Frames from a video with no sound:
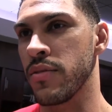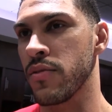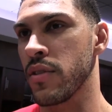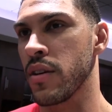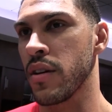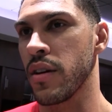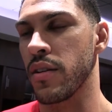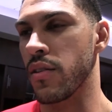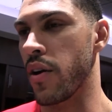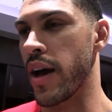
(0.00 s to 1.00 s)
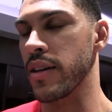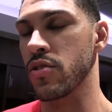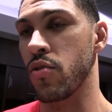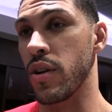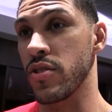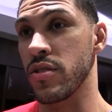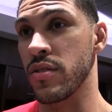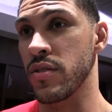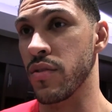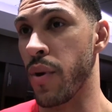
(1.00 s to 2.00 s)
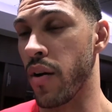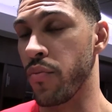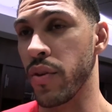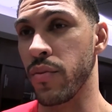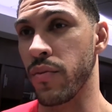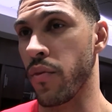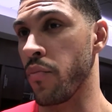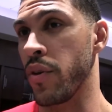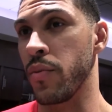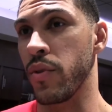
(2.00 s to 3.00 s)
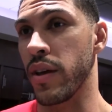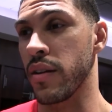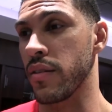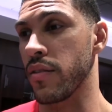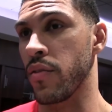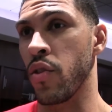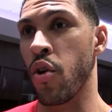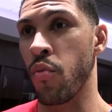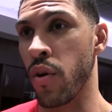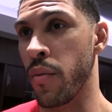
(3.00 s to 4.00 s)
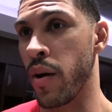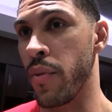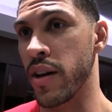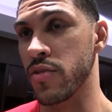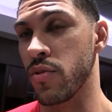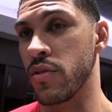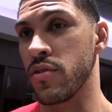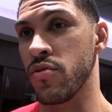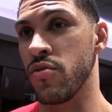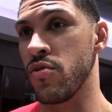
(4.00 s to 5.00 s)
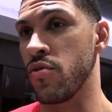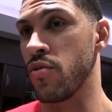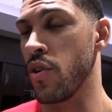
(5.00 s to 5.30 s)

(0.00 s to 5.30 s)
You know, ask questions about people that know more about basketball than you do,